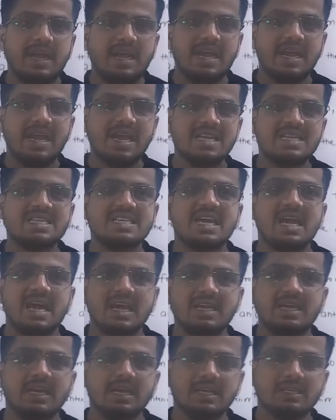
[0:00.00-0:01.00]

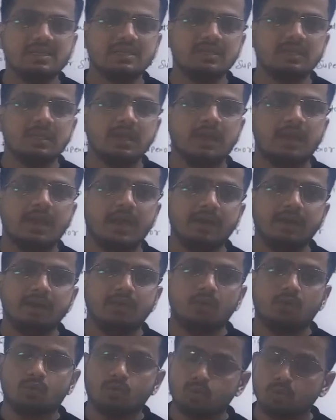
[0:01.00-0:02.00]
ASIS and
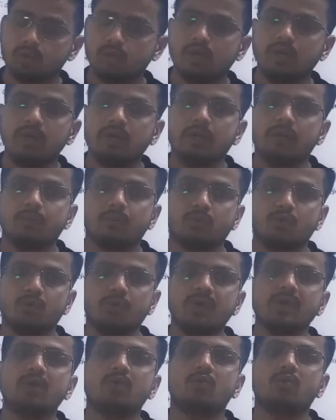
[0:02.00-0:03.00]
to the pubic